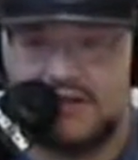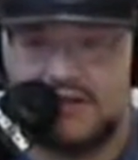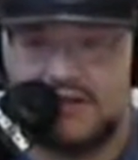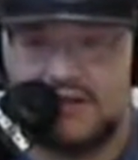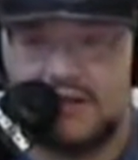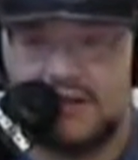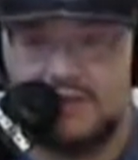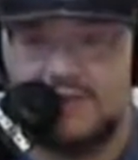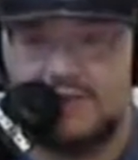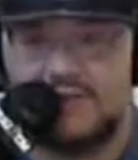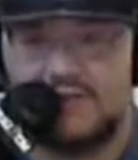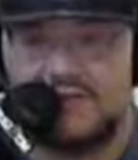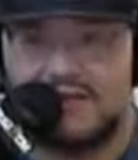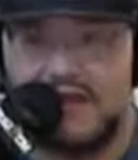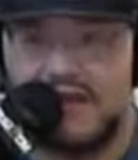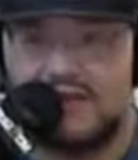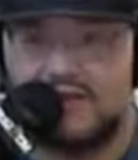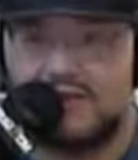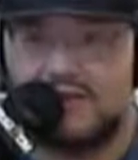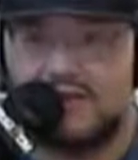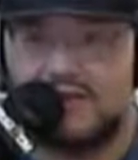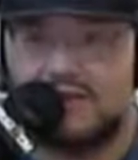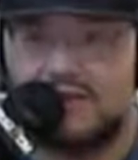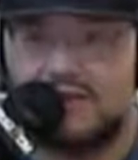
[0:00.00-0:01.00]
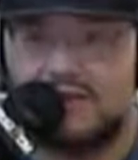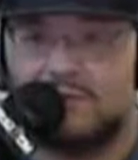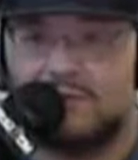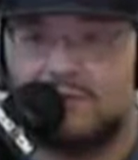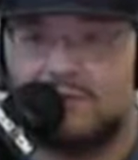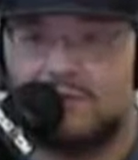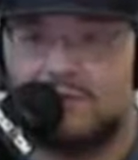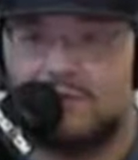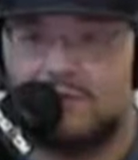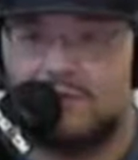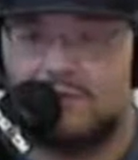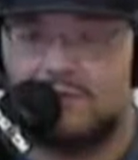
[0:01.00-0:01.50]
And I went down there
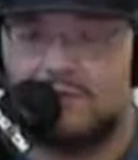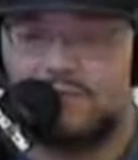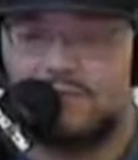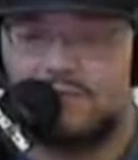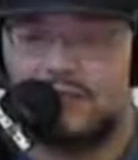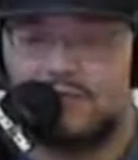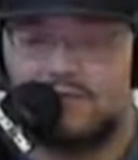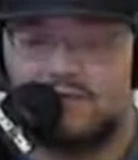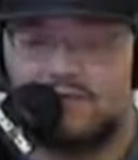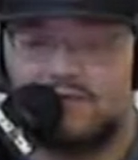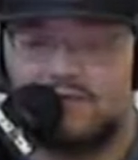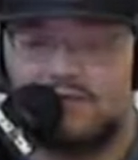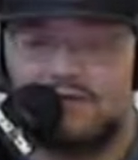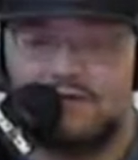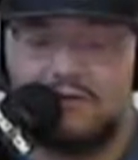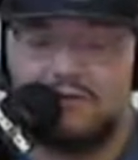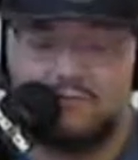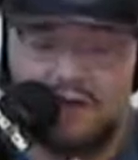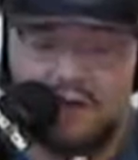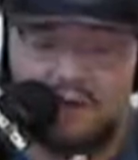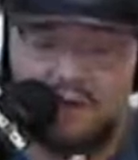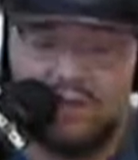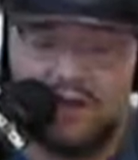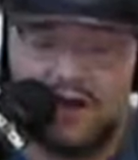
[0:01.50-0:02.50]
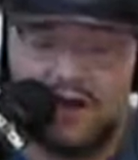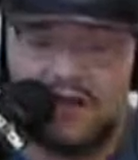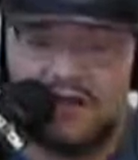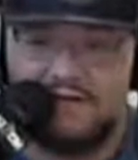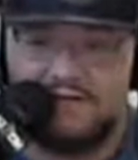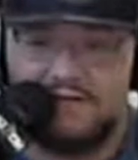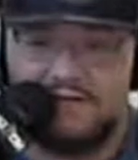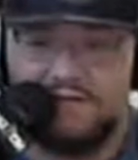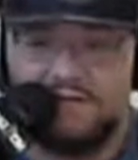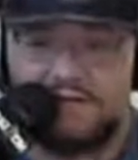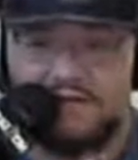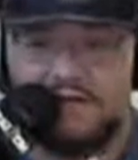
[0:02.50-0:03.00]
I used to go down there with my
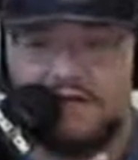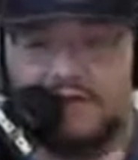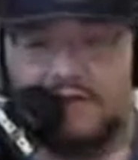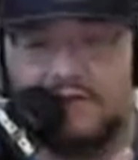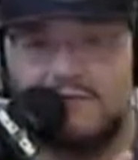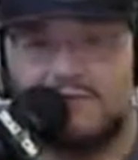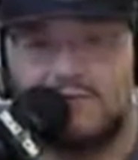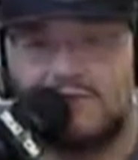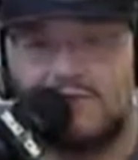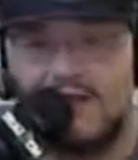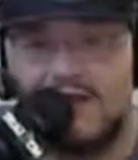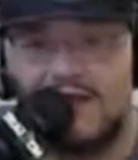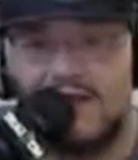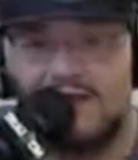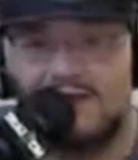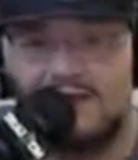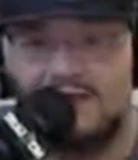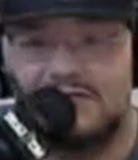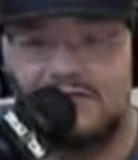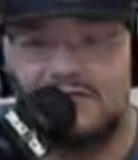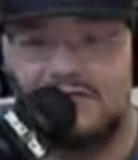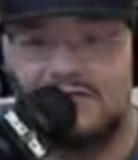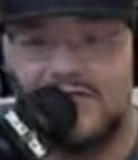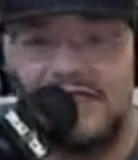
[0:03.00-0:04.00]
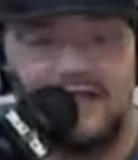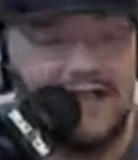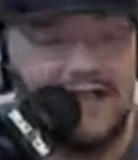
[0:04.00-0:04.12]
wife and her friends. Like